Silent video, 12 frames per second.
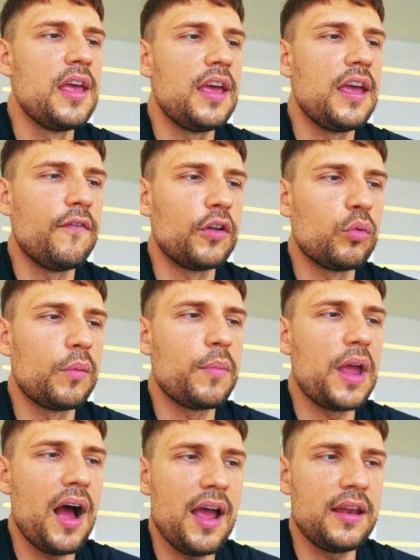If it will be
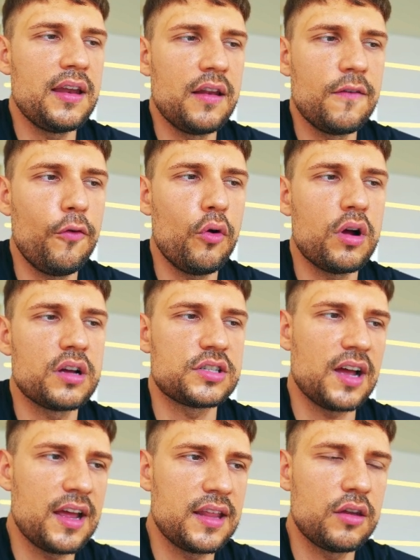higher than the forecast,
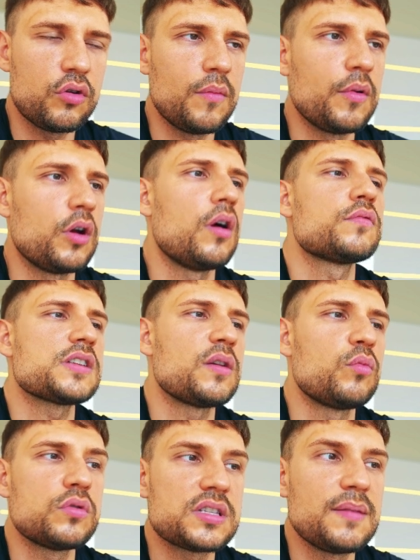higher than 3.1%,
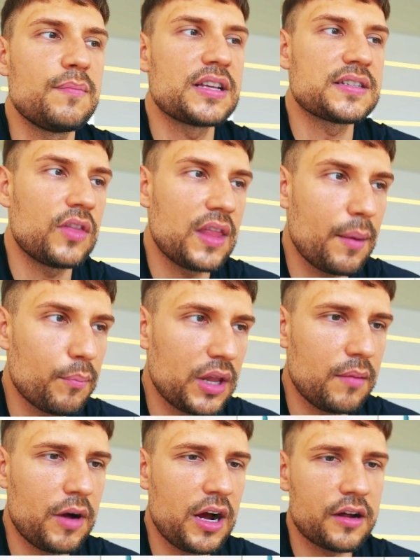we'll see massive dump in the
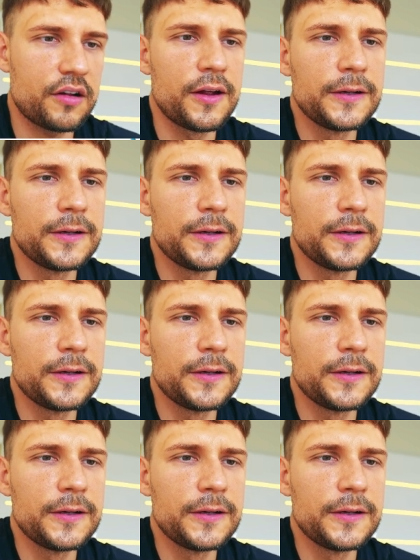market.